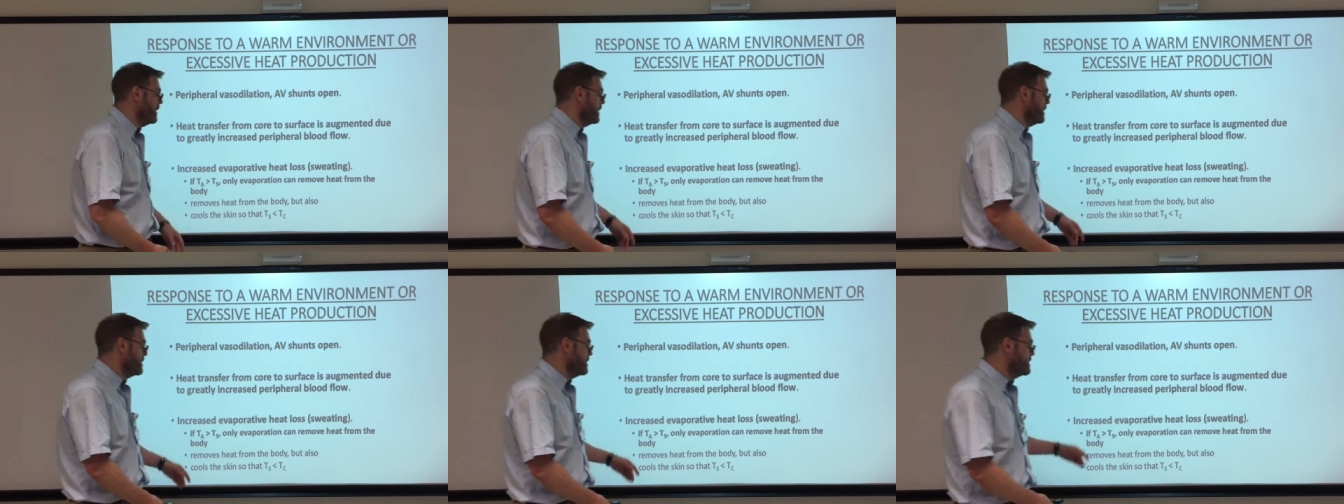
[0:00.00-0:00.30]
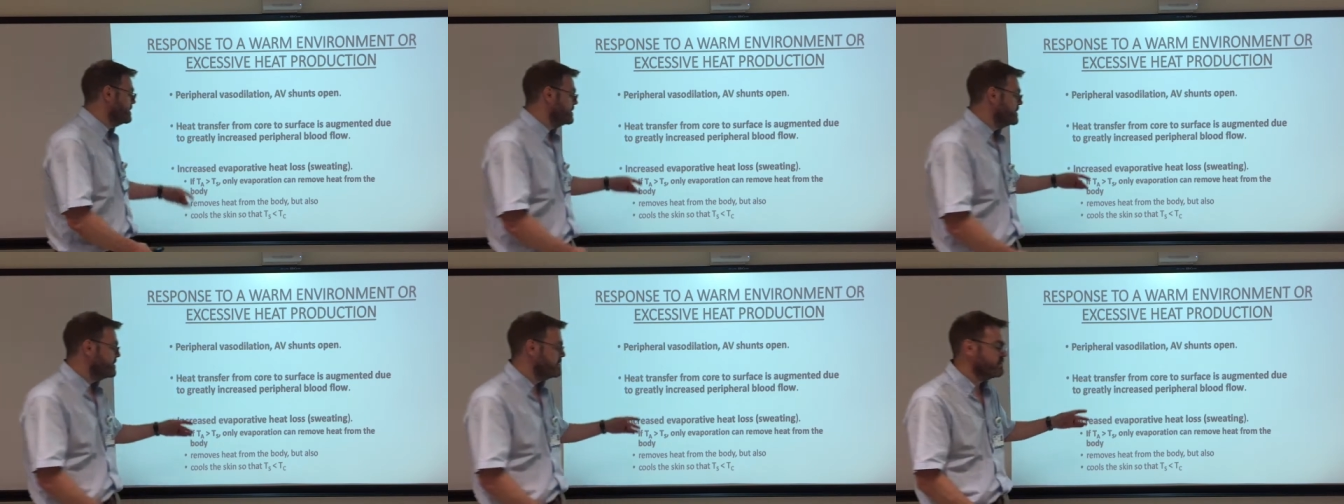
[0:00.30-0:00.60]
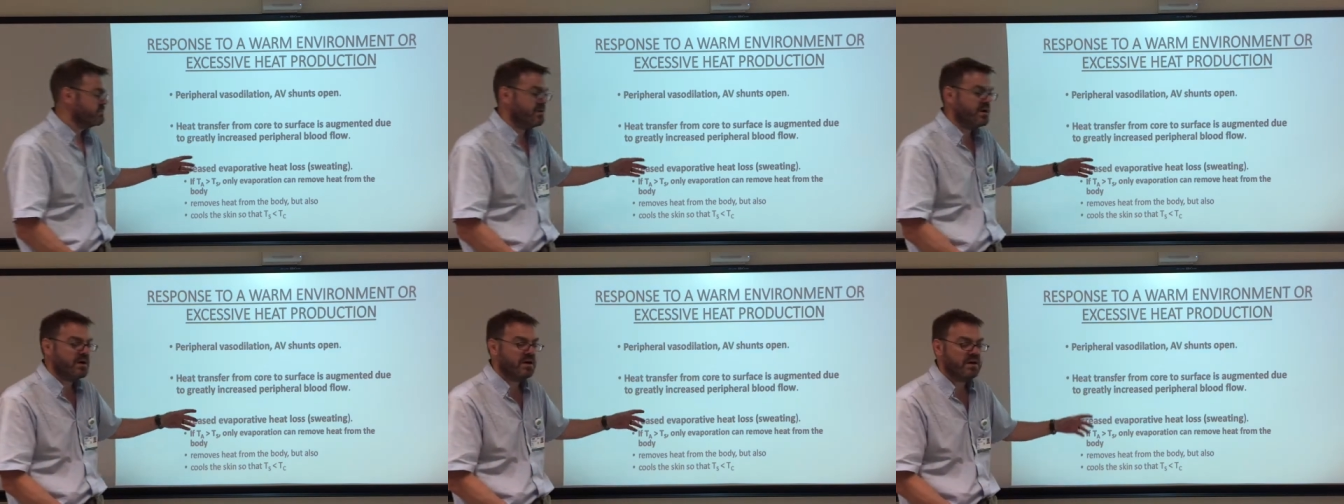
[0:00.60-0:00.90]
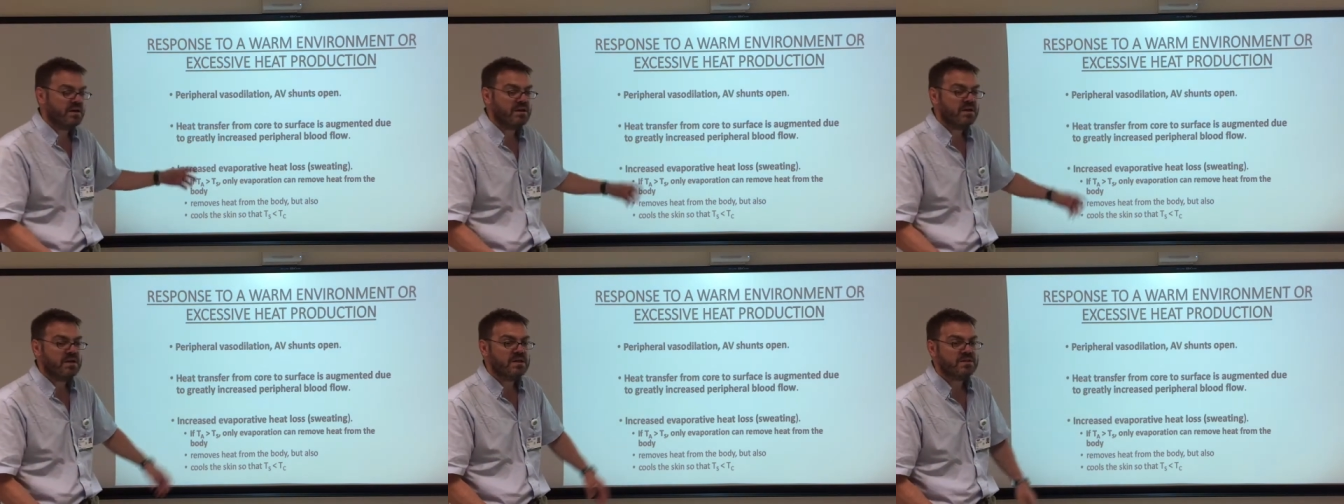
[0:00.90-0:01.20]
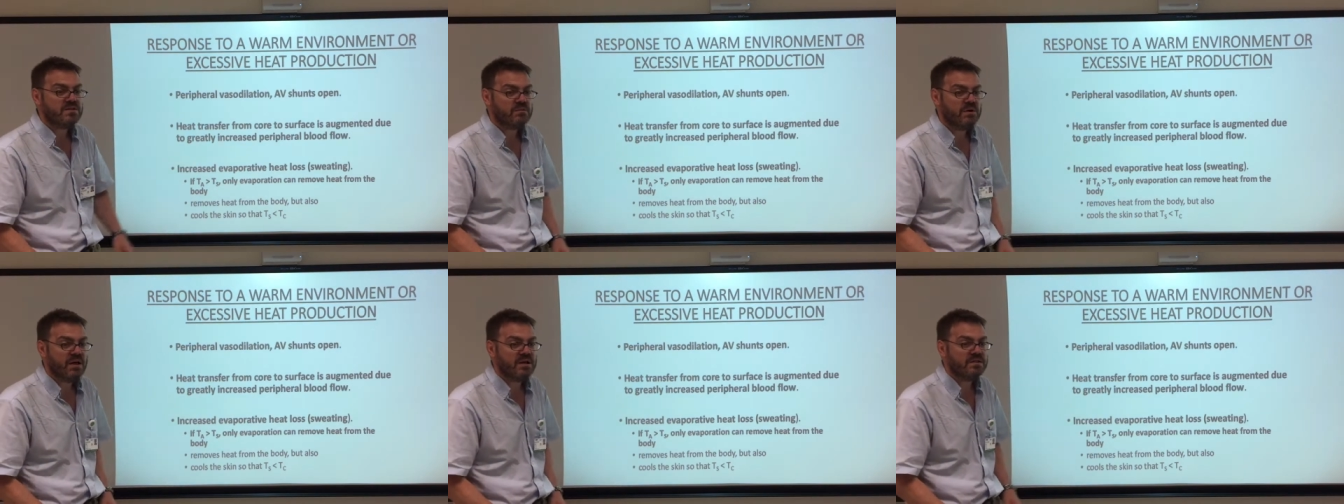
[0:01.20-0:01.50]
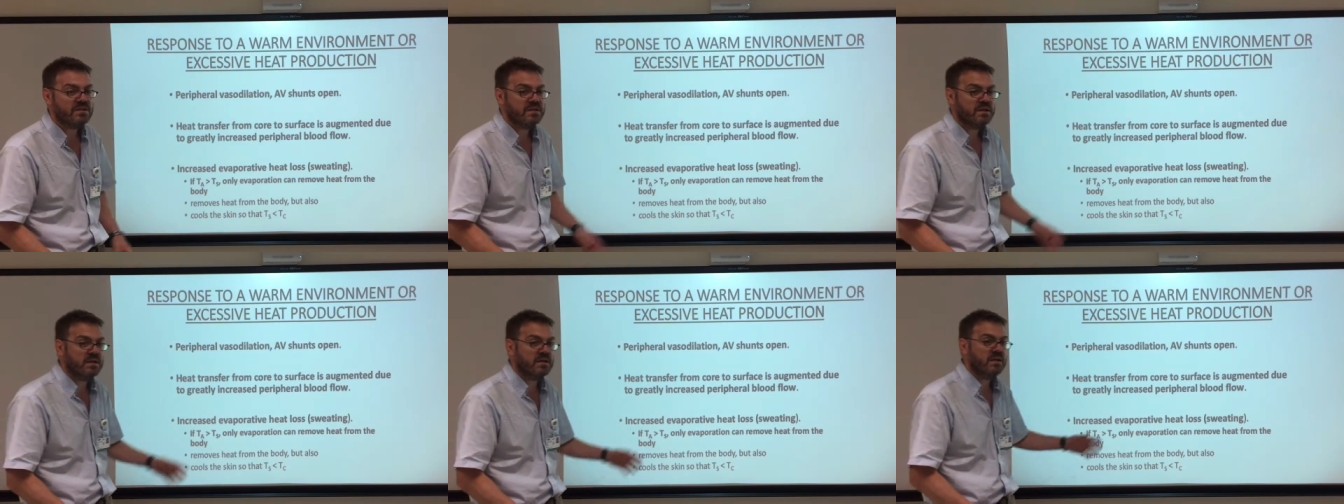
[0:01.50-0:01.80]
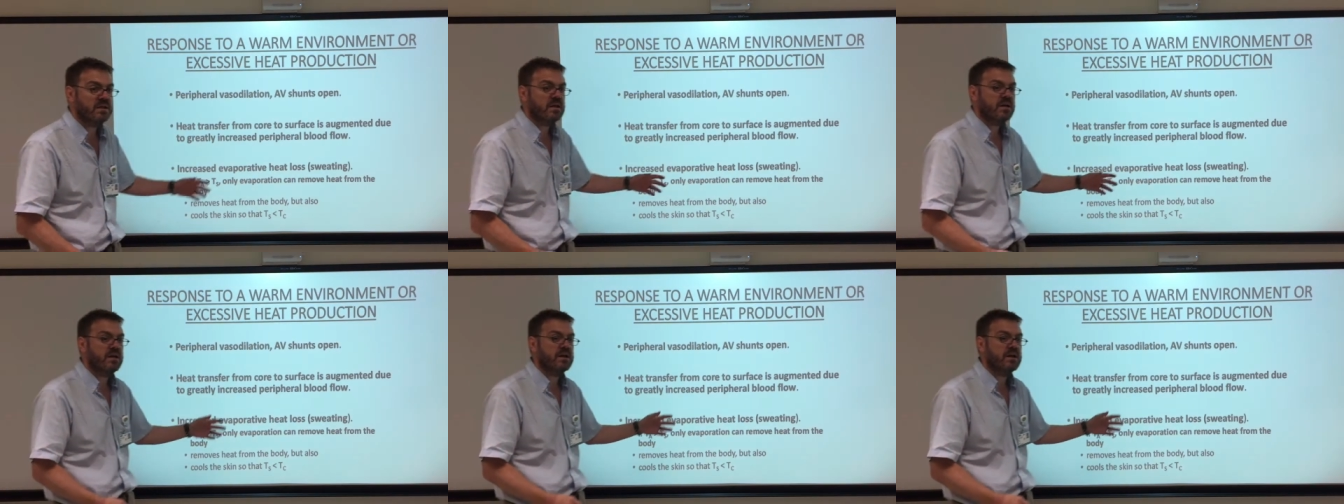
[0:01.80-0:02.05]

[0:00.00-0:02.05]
and this is why sweating